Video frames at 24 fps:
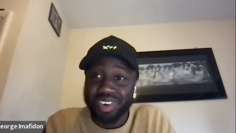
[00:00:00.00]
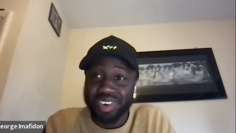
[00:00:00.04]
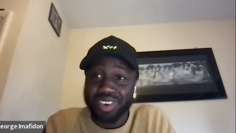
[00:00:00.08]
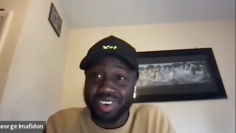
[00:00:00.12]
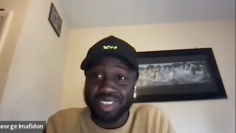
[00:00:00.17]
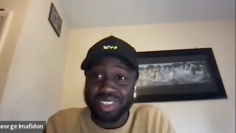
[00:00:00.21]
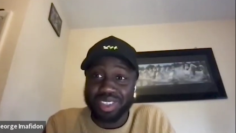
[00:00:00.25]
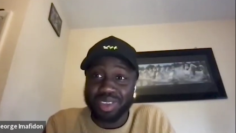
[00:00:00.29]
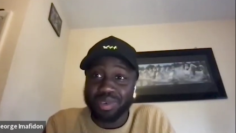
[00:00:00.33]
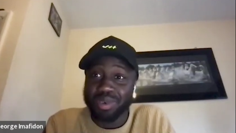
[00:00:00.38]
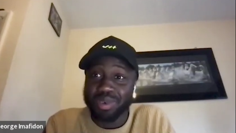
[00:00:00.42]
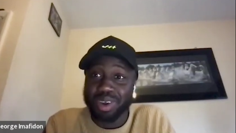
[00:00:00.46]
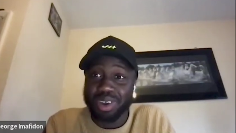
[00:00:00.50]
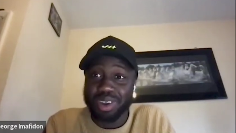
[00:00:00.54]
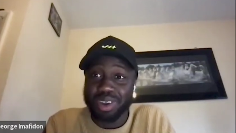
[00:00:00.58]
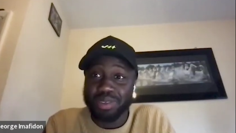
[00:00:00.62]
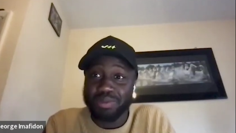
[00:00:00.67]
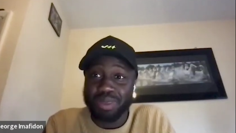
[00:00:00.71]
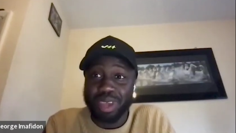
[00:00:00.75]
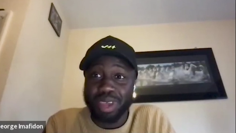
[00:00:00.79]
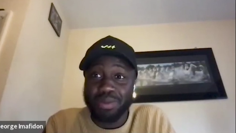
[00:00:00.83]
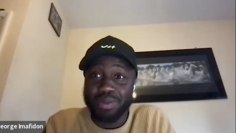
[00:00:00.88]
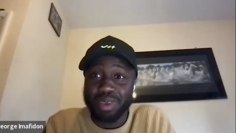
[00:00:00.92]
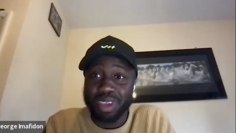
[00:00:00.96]
across the
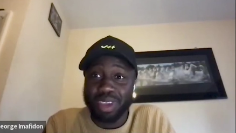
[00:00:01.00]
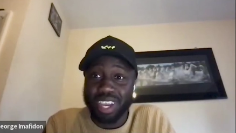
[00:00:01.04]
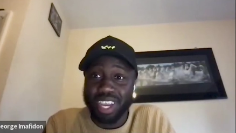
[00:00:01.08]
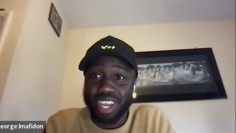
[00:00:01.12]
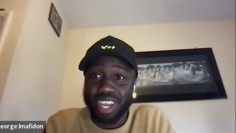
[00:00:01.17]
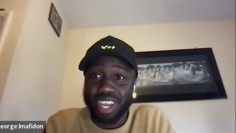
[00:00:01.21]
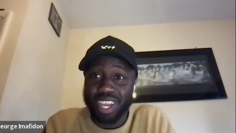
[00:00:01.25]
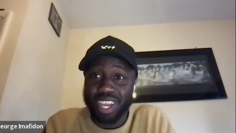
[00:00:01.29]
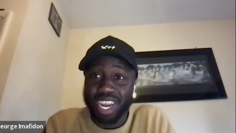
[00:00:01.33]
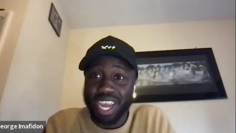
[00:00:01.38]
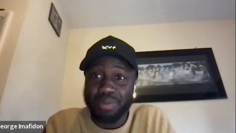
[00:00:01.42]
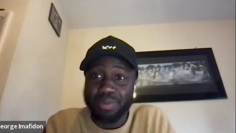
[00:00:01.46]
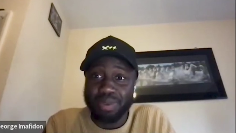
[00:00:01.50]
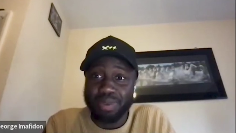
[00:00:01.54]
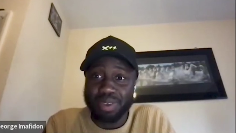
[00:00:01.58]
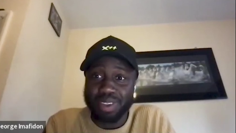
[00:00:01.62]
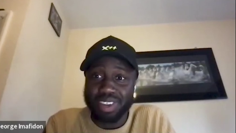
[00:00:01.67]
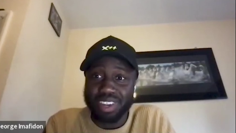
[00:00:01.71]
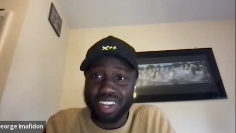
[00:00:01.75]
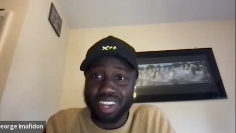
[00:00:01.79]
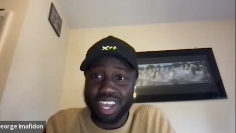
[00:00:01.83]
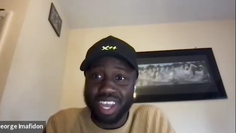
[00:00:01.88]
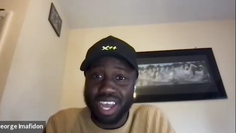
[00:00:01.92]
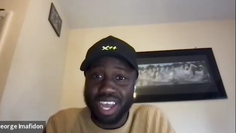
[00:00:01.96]
world. Maybe it can
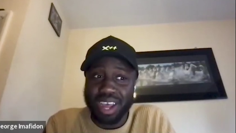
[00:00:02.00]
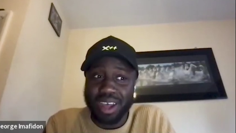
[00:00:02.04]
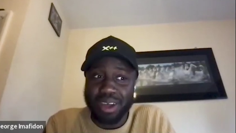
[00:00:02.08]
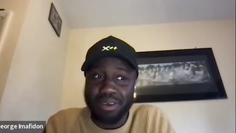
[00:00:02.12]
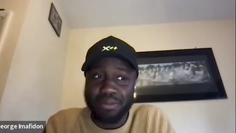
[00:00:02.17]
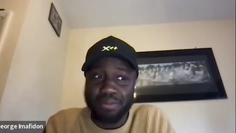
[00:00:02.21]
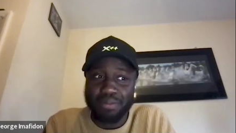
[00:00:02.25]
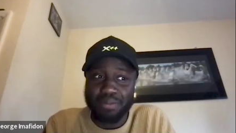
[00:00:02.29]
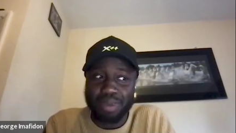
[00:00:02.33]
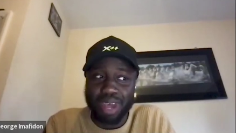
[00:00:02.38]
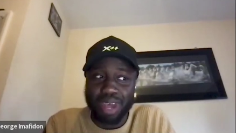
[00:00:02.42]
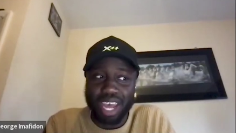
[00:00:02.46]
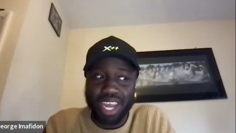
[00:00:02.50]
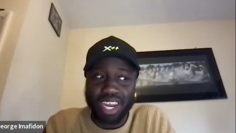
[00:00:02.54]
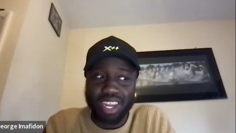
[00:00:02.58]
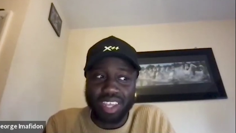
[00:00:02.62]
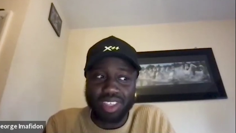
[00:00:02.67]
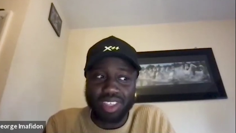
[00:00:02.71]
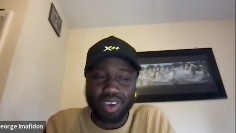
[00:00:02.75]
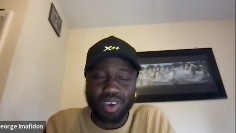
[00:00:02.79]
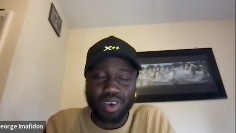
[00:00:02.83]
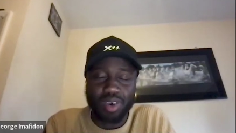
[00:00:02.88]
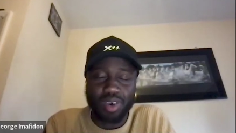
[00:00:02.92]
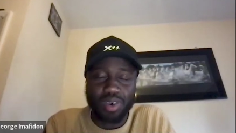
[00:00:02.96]
happen. Um, and
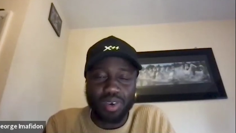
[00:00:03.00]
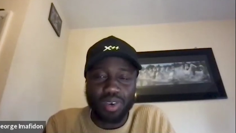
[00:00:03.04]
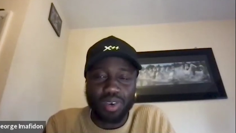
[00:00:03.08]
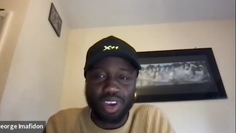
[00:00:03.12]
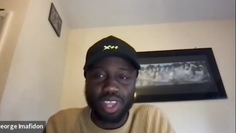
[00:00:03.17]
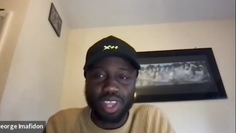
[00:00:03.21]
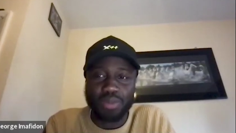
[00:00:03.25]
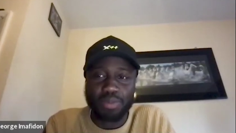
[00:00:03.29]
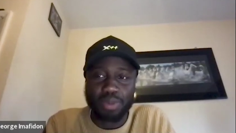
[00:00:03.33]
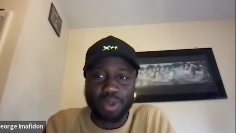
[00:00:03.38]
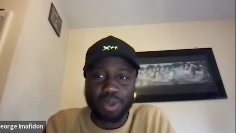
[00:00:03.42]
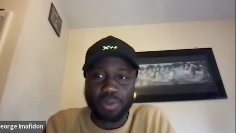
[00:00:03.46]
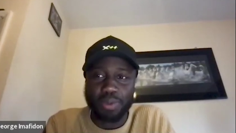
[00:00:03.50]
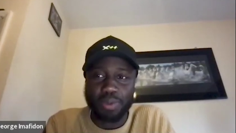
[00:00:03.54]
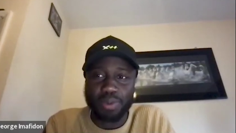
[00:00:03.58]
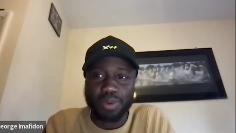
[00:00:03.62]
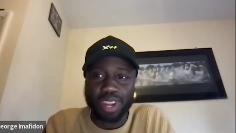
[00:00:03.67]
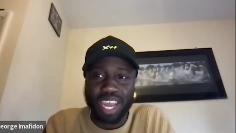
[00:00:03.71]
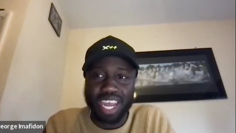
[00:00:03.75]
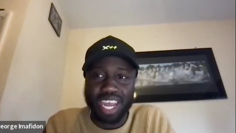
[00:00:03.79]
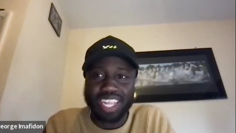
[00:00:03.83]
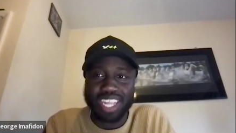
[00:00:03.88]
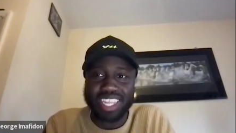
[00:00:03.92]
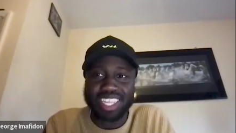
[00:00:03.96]
it's only
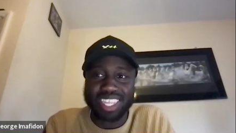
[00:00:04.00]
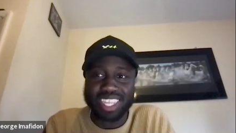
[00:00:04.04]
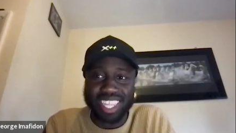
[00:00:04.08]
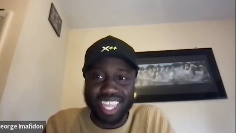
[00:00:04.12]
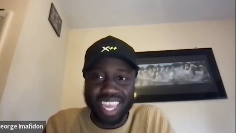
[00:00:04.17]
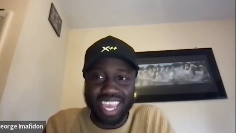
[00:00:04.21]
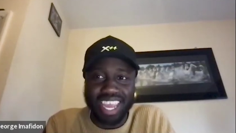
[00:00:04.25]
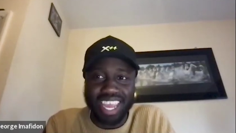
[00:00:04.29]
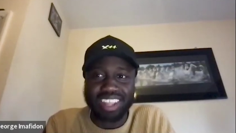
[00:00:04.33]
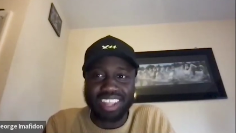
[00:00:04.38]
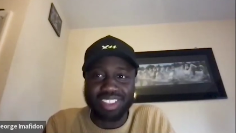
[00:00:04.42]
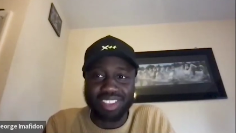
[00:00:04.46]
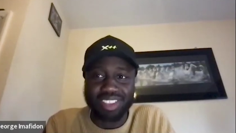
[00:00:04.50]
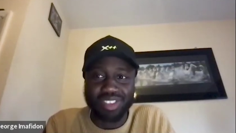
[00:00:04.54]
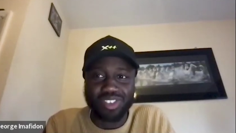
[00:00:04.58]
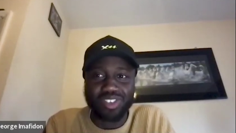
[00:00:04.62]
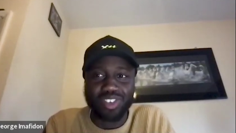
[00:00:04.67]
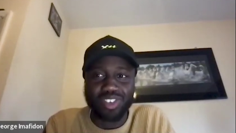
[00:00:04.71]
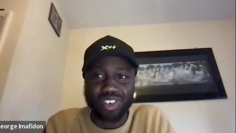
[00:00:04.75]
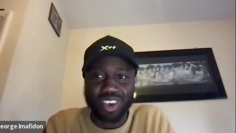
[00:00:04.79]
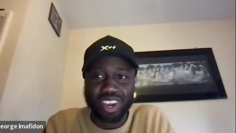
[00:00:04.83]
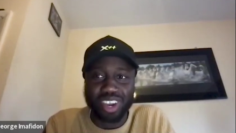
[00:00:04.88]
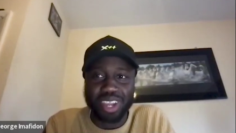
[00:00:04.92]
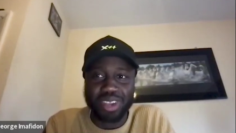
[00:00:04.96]
people that dare to
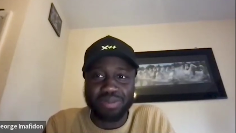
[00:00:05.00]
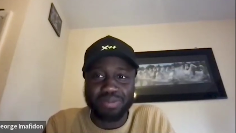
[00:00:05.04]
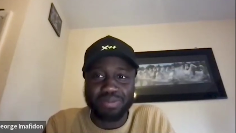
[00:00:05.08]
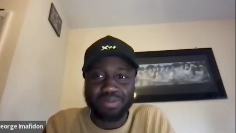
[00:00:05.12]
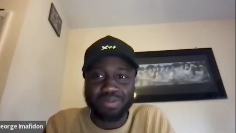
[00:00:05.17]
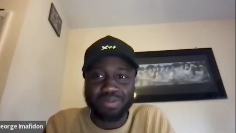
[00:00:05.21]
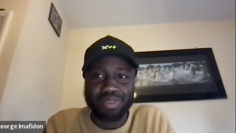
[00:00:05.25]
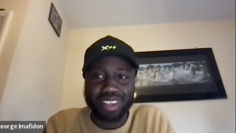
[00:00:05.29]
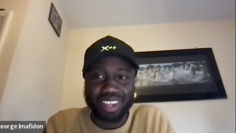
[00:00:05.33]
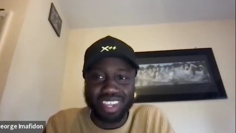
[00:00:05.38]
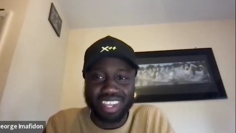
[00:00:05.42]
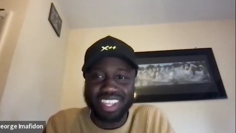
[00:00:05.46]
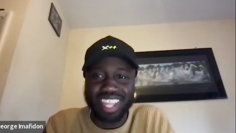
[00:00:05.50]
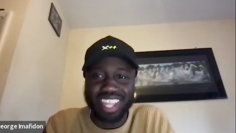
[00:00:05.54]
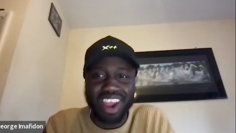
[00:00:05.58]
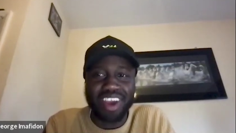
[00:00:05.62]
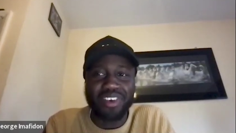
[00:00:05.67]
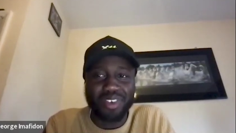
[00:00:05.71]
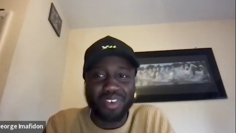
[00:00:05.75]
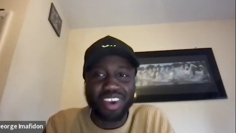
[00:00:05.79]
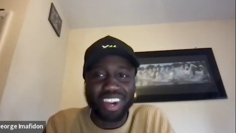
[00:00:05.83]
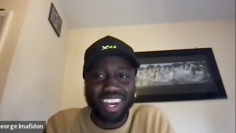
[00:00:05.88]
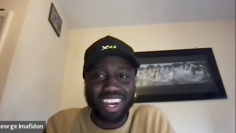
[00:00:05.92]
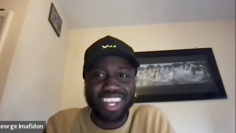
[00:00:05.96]
dream
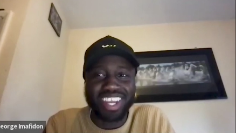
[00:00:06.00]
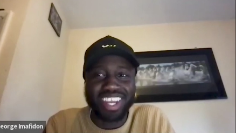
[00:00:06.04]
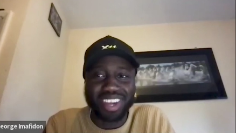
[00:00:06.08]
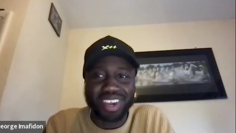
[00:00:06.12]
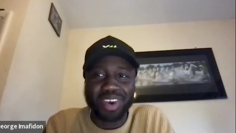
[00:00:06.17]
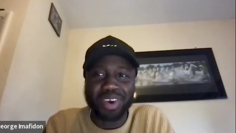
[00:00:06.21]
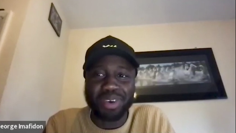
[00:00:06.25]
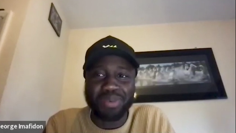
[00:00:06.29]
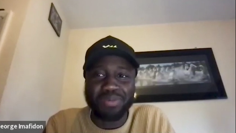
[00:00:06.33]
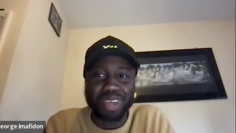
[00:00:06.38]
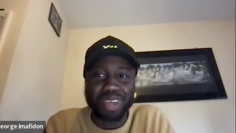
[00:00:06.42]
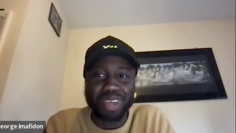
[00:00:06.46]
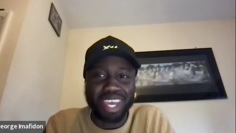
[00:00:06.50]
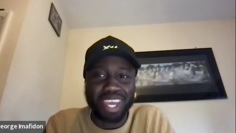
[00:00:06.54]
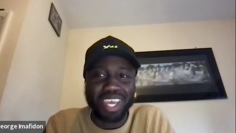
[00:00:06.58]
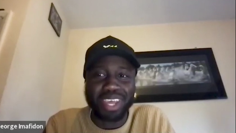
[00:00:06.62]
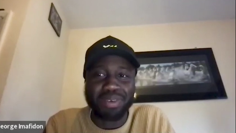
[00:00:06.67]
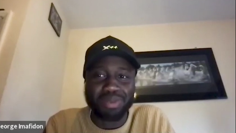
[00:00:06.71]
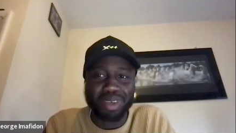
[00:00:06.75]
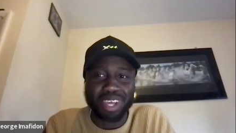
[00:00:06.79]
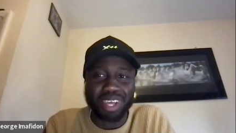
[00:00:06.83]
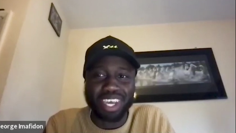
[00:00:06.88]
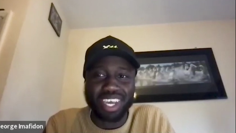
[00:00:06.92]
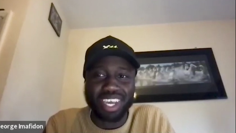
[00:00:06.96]
that really
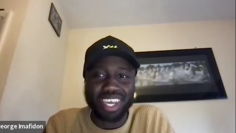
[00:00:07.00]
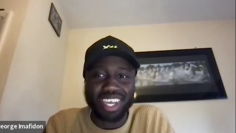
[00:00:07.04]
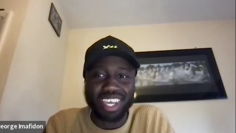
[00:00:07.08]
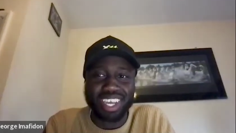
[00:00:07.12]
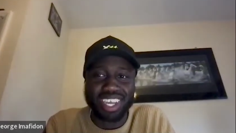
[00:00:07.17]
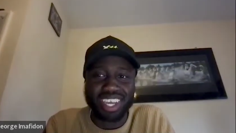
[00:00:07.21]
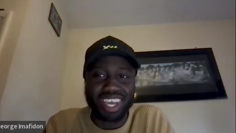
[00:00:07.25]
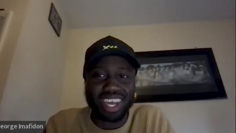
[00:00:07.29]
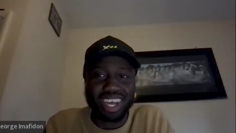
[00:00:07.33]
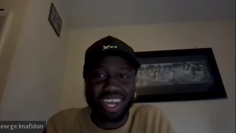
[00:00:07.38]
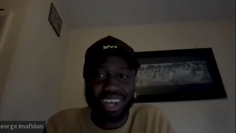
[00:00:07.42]
go and make it